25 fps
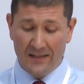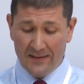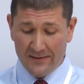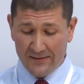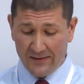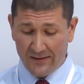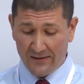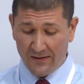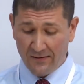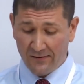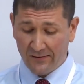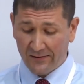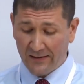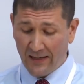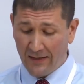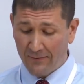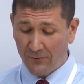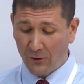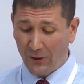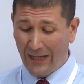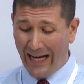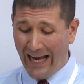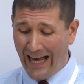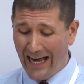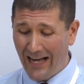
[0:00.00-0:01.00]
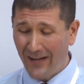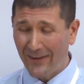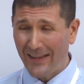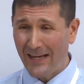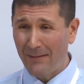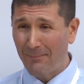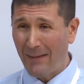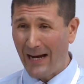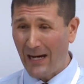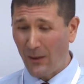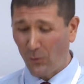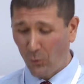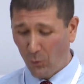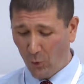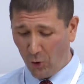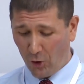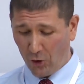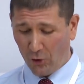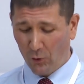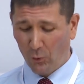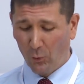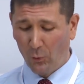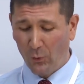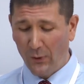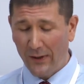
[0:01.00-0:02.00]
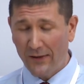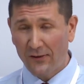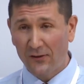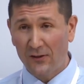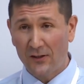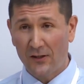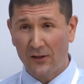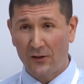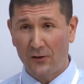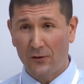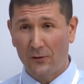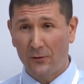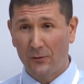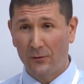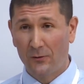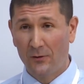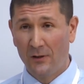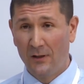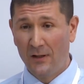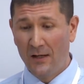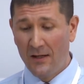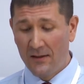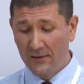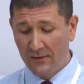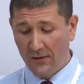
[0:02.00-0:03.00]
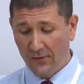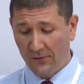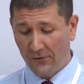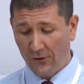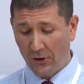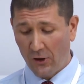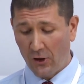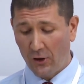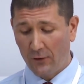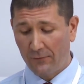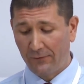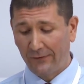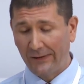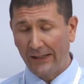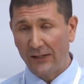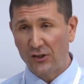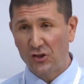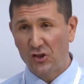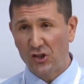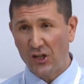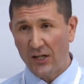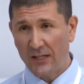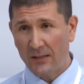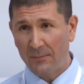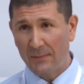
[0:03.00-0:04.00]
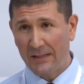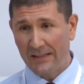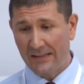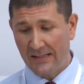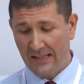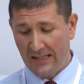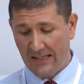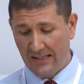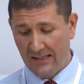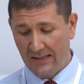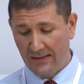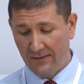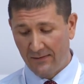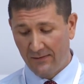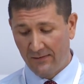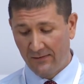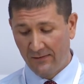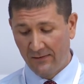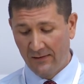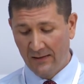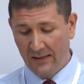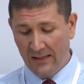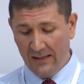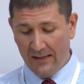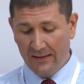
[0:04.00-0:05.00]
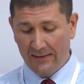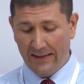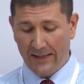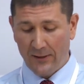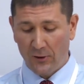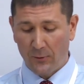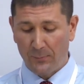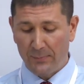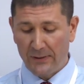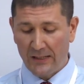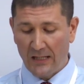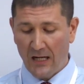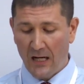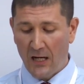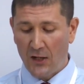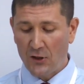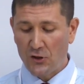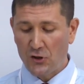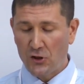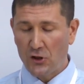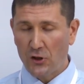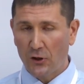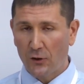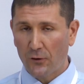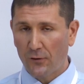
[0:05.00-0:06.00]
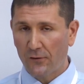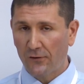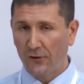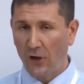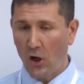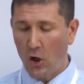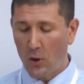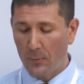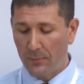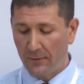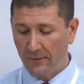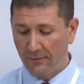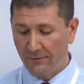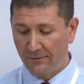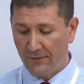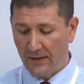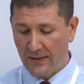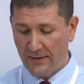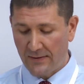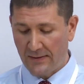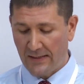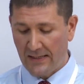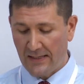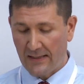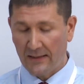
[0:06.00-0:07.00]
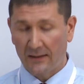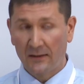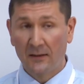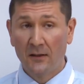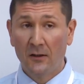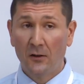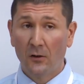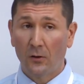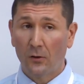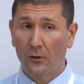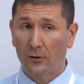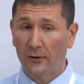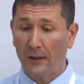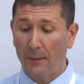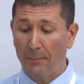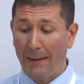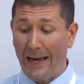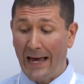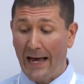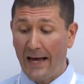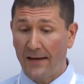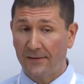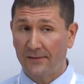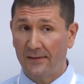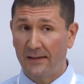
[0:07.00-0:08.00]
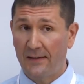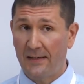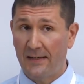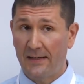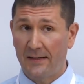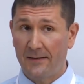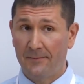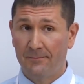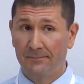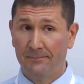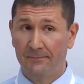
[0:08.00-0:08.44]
to discover how they might work with you to serve legitimate needs that are beyond your scope of funding or capacity.